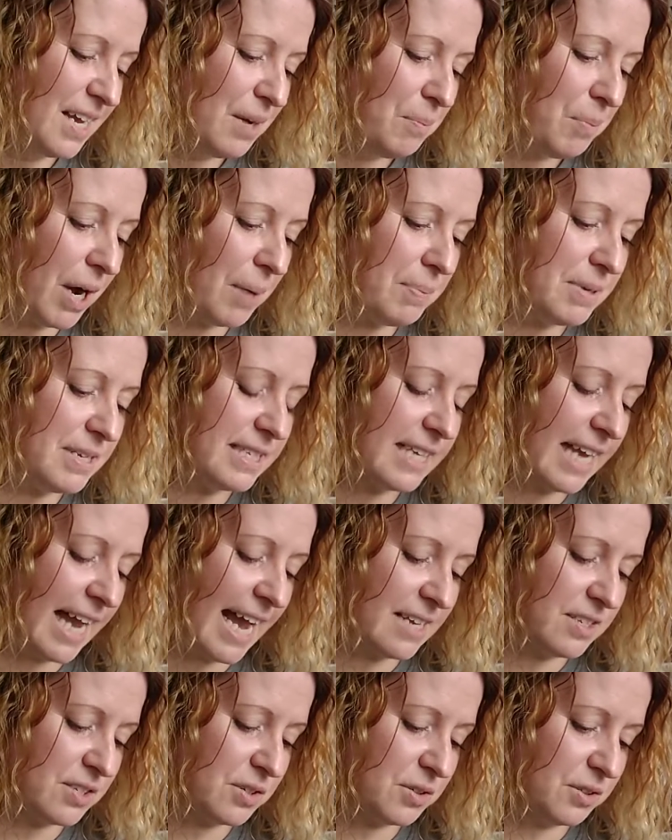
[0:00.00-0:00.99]
Bobbie's
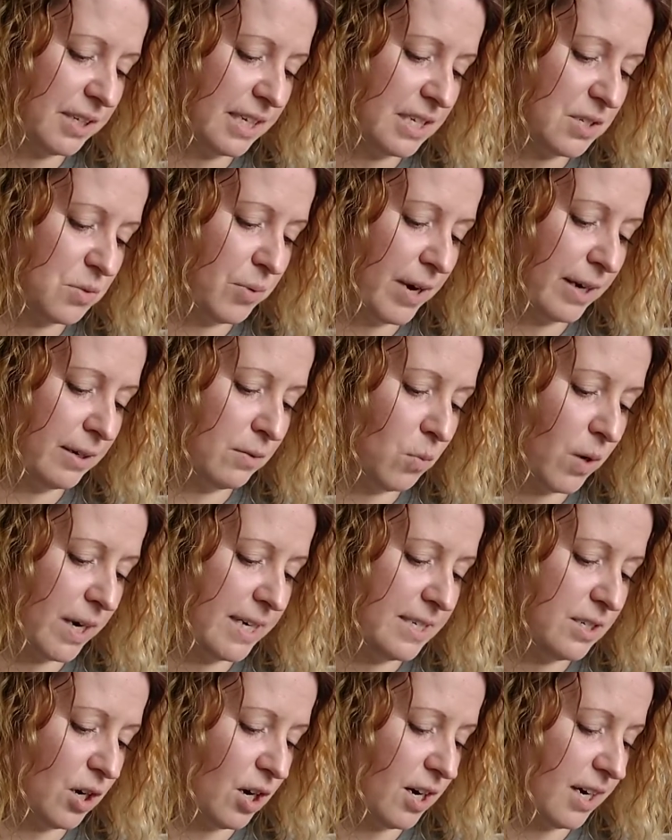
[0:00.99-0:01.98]
castle, his red and
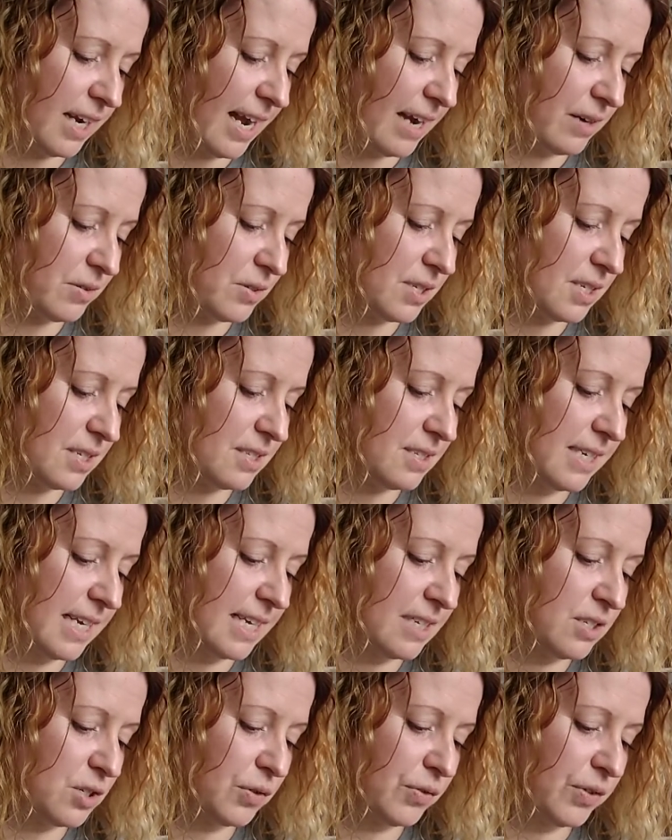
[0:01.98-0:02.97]
white doghouse,
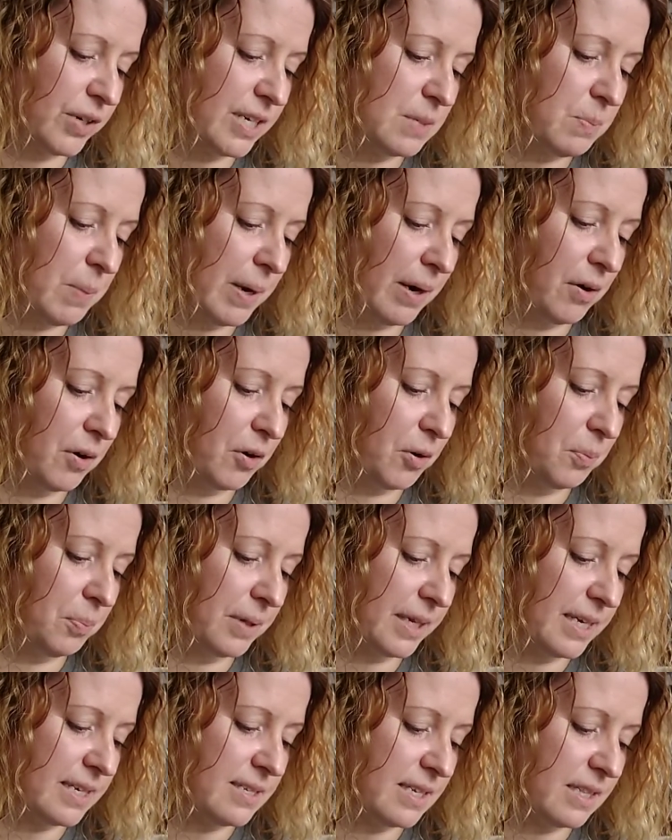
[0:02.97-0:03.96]
stands over his burial
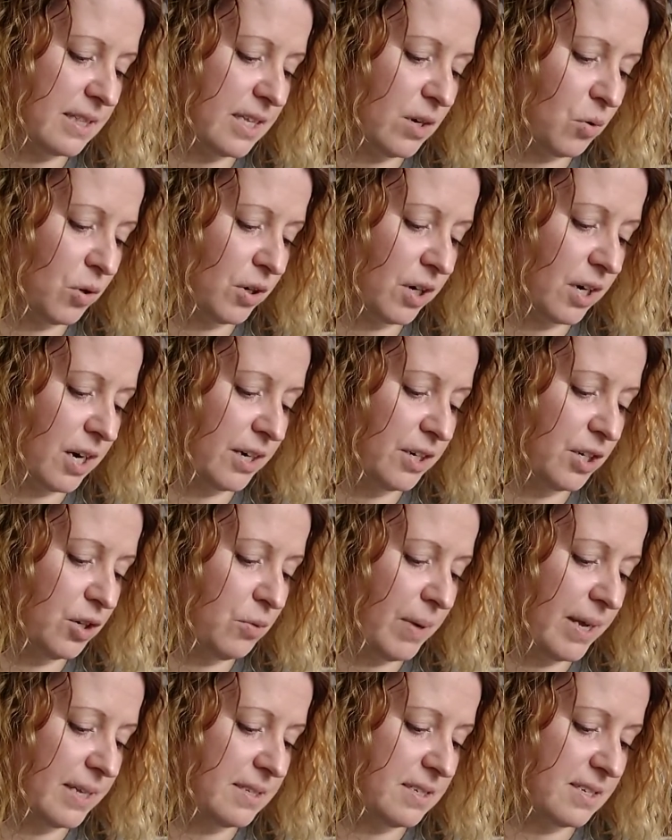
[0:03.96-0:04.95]
place at the Oregon
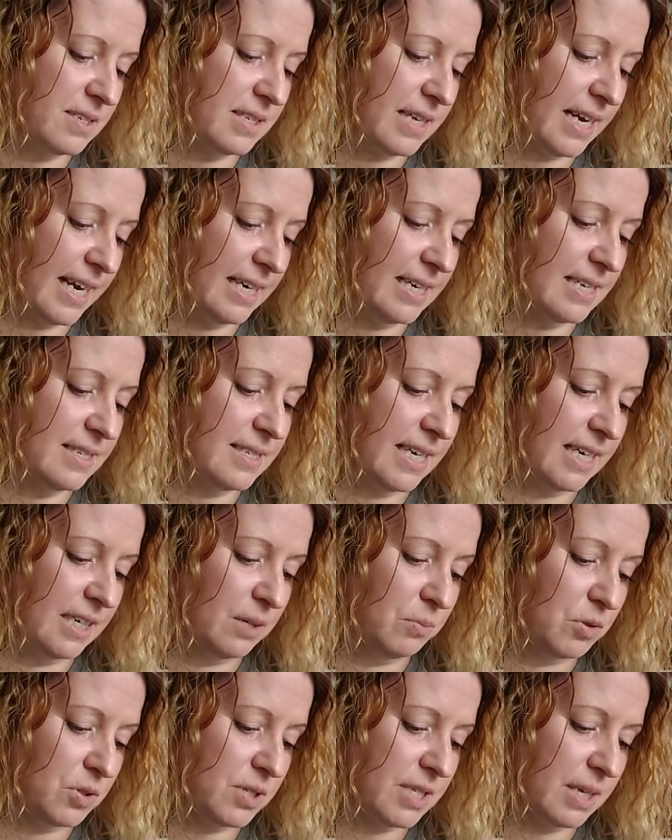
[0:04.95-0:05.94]
Humane Society's
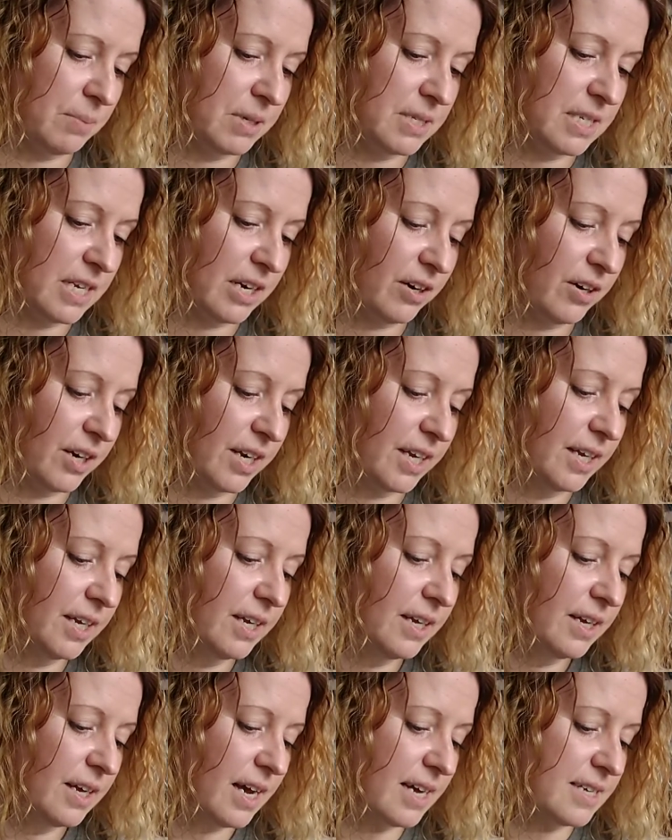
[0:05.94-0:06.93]
Animal Cemetery.
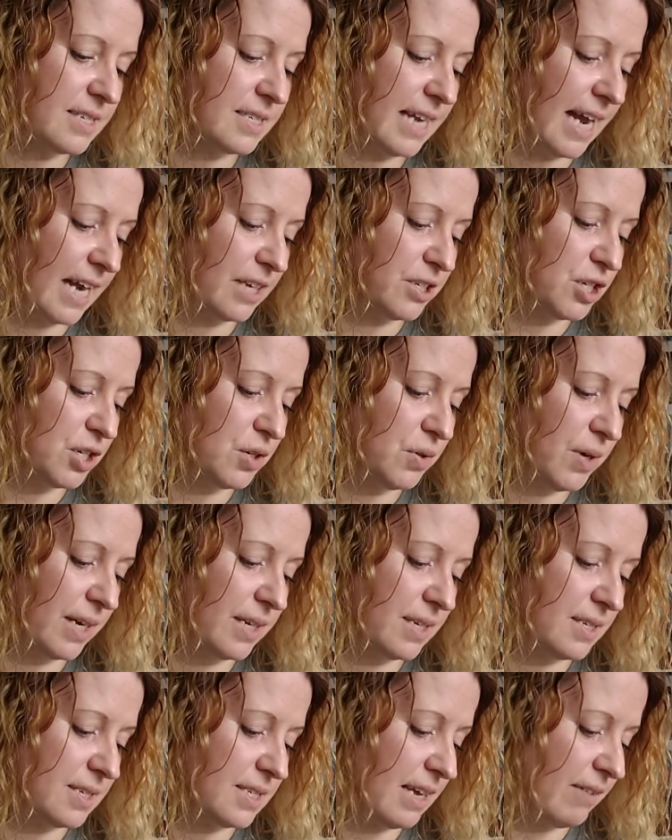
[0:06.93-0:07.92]
A statue and
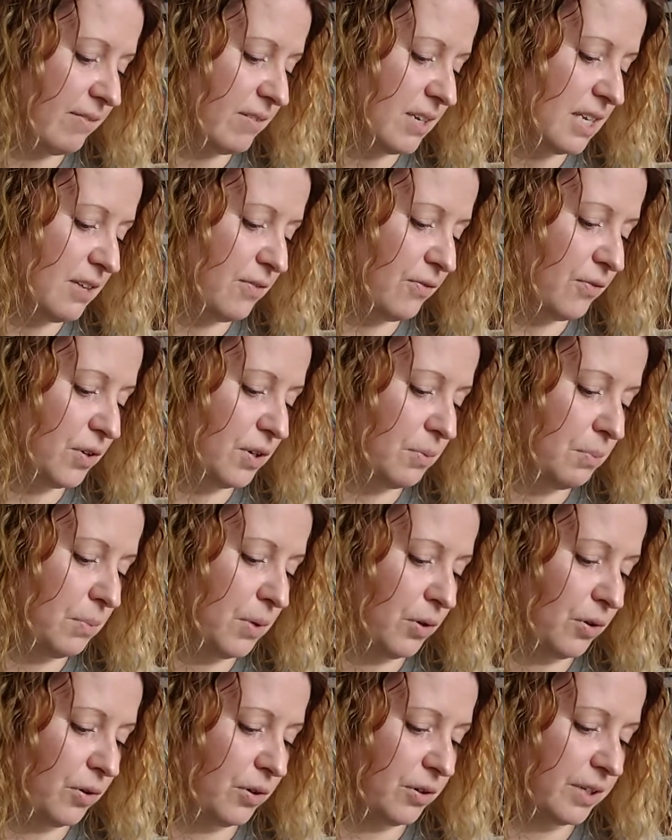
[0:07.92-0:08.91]
a 70-foot
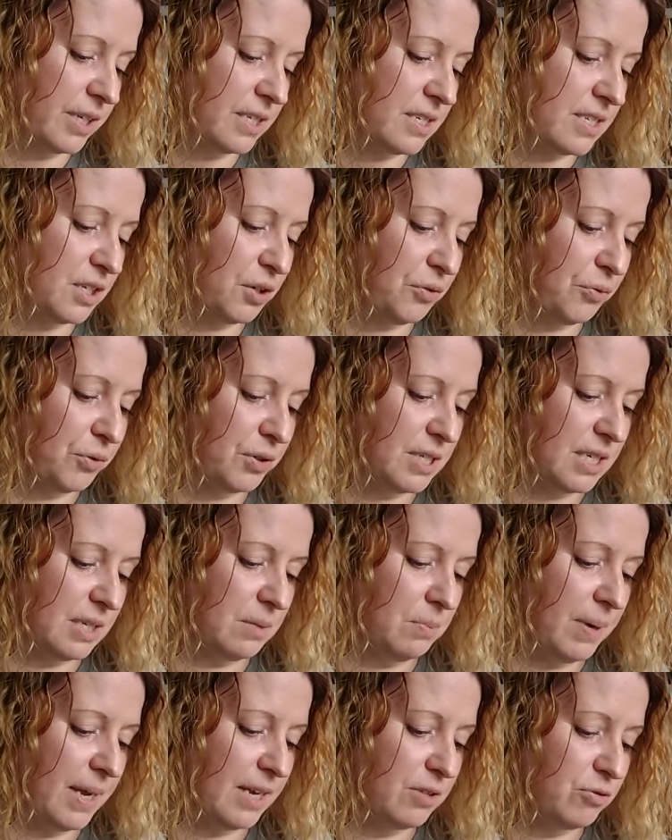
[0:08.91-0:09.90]
mural in
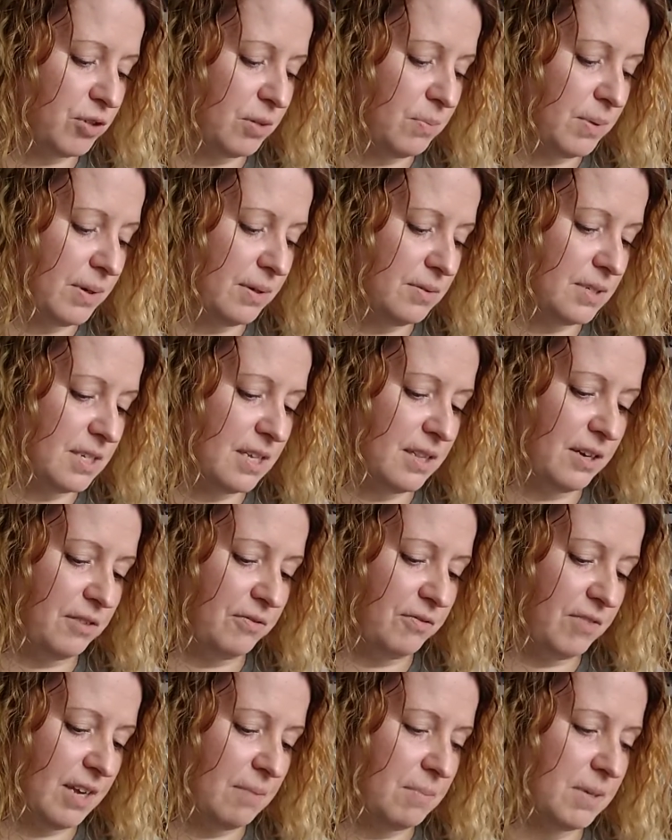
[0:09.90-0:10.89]
Silverton pay tribute to their
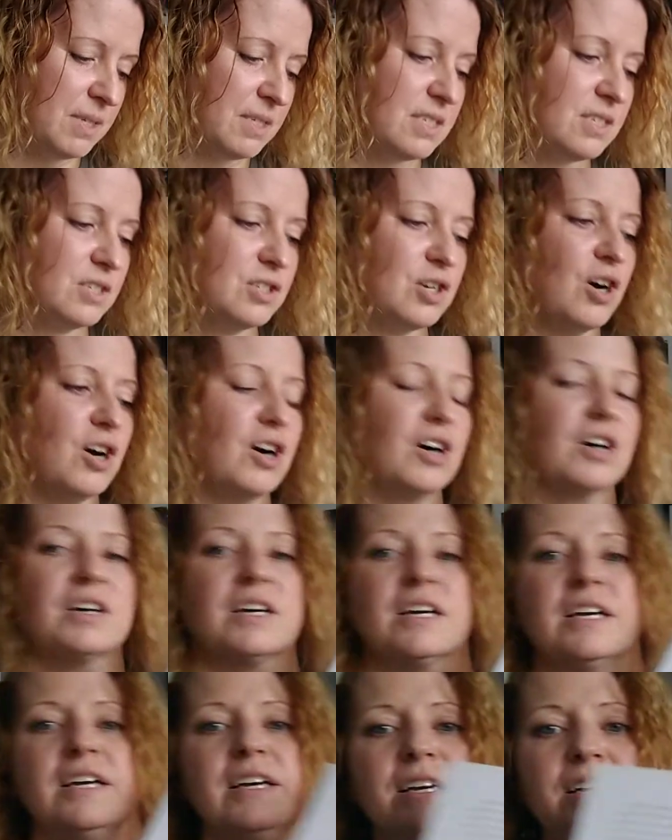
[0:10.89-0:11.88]
famous dog.
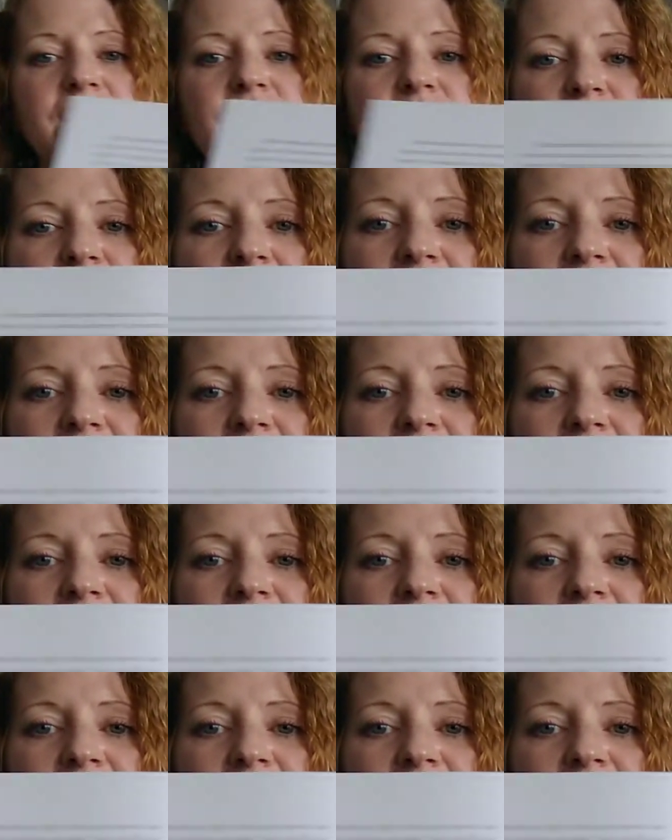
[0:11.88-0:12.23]
So